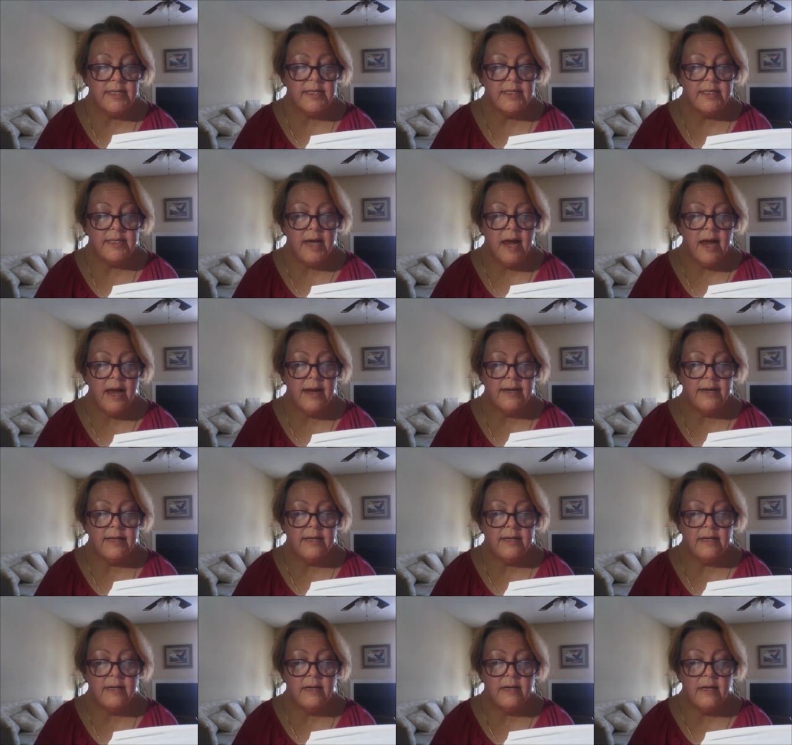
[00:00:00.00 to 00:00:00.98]
inside.
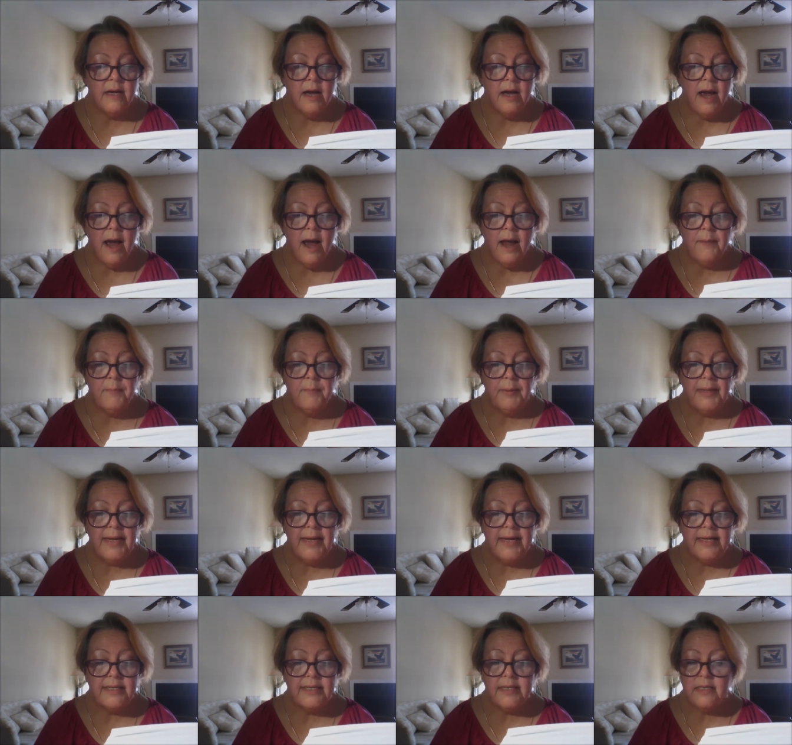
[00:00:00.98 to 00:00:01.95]
I
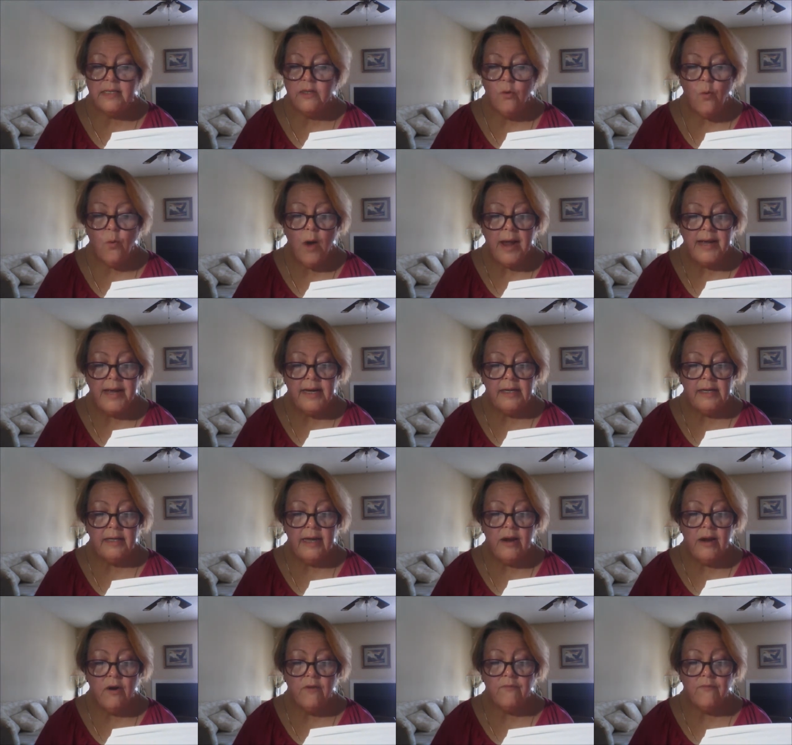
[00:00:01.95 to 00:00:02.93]
blinked in the white
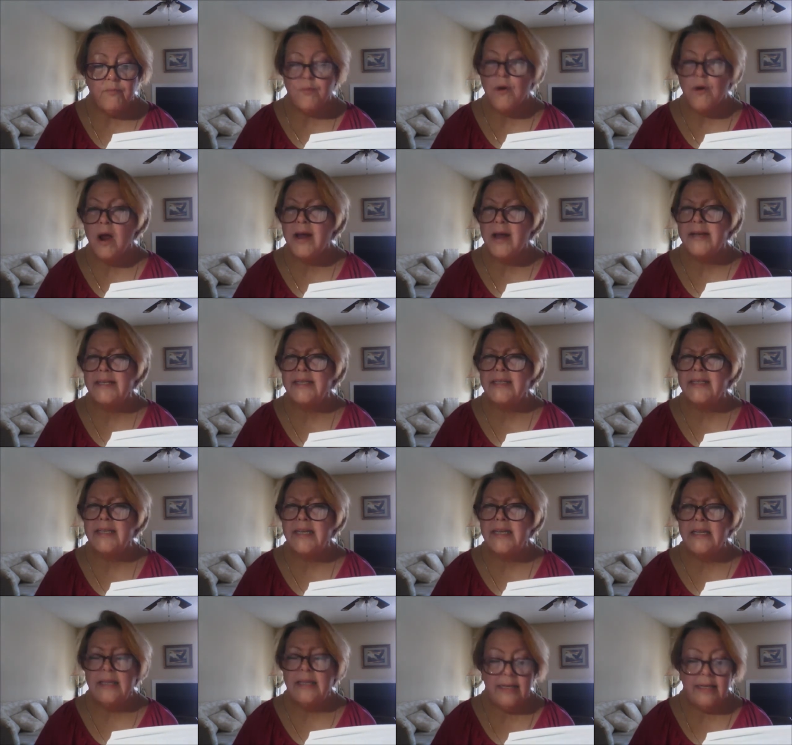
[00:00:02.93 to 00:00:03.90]
glare of bright
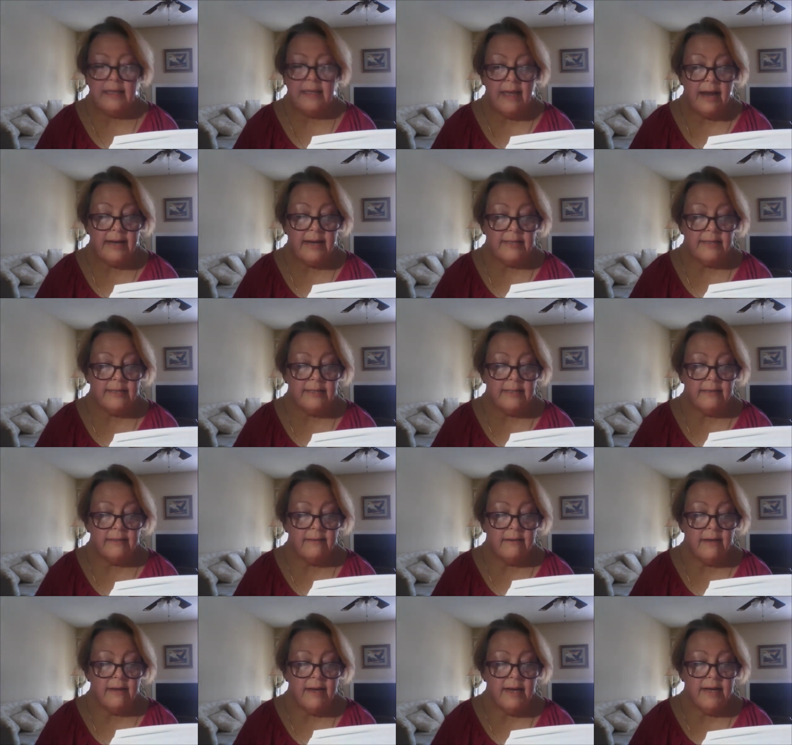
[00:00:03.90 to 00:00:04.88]
ceiling lights.
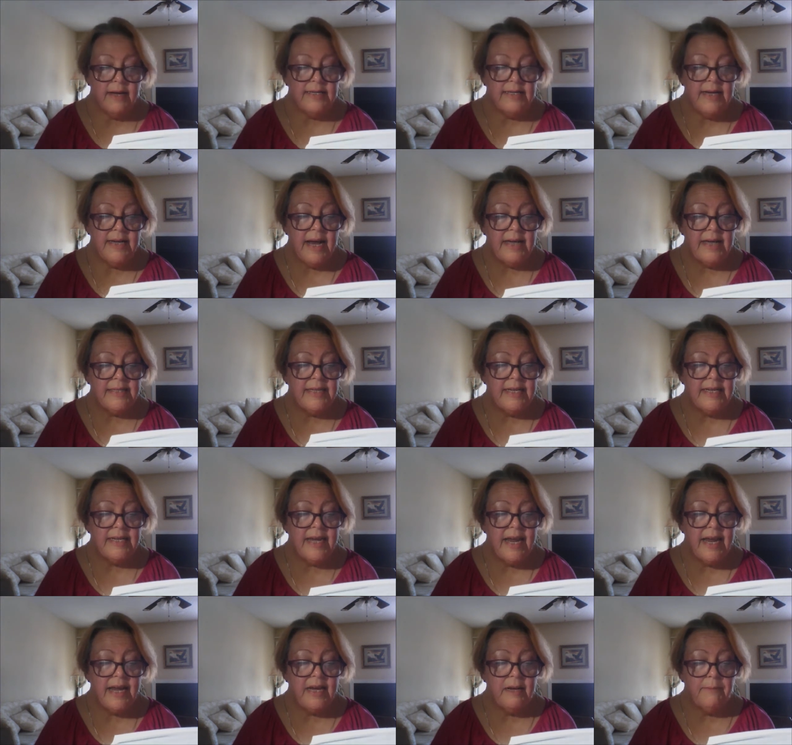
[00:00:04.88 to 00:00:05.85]
Nothing
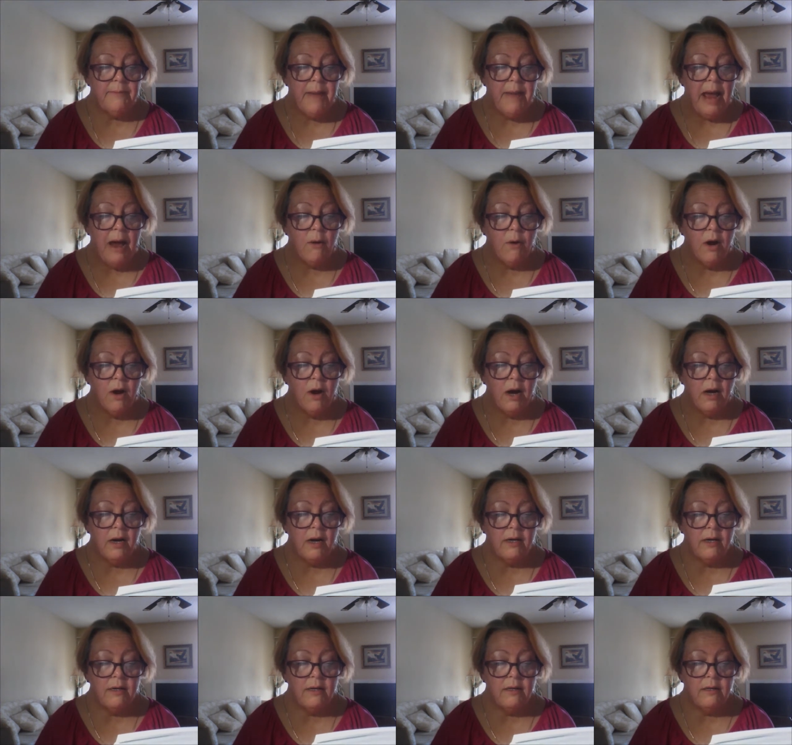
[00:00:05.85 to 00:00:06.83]
gegen Mauer!
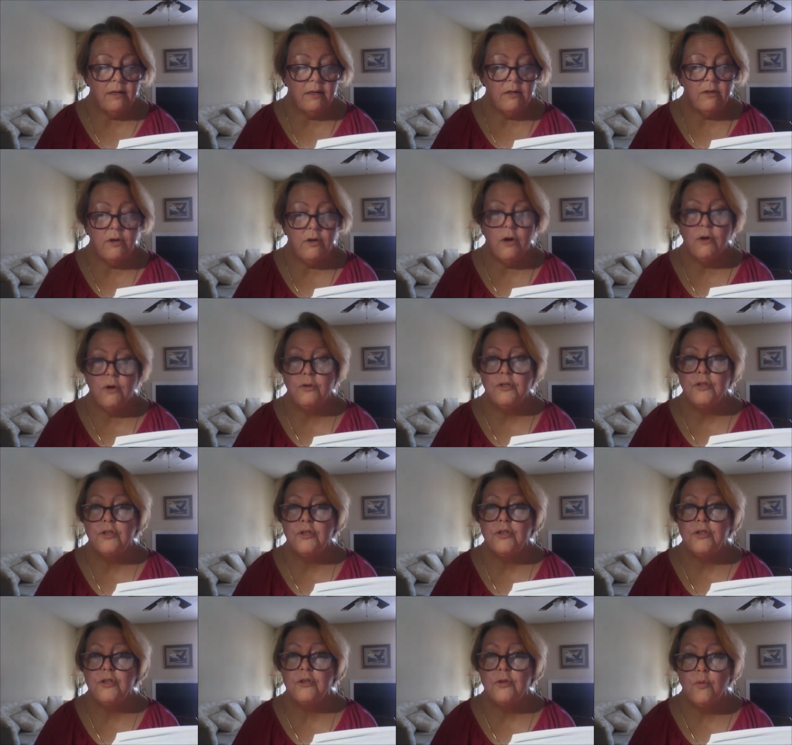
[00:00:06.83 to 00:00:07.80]

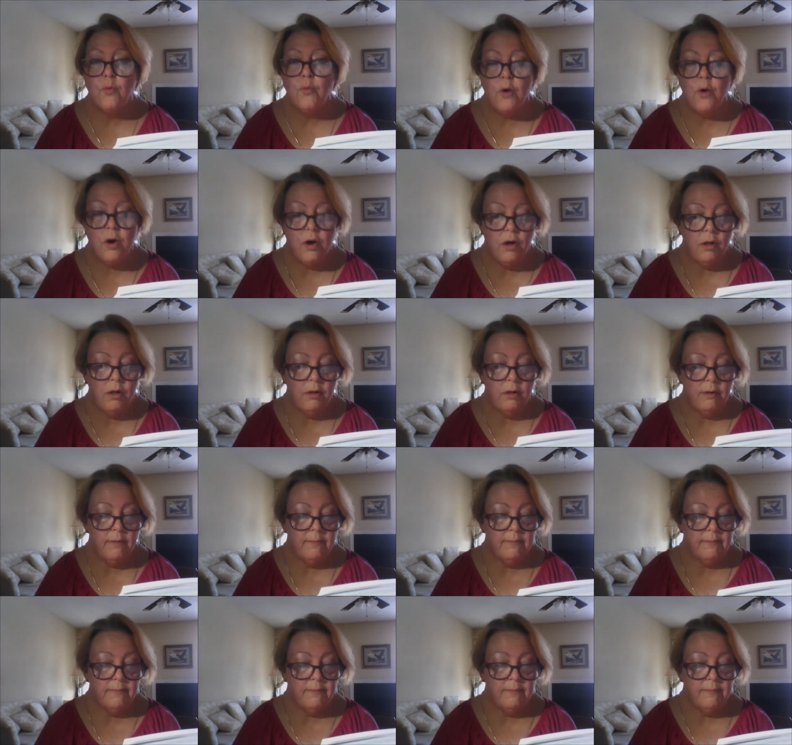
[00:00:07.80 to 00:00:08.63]
Noses to the wall.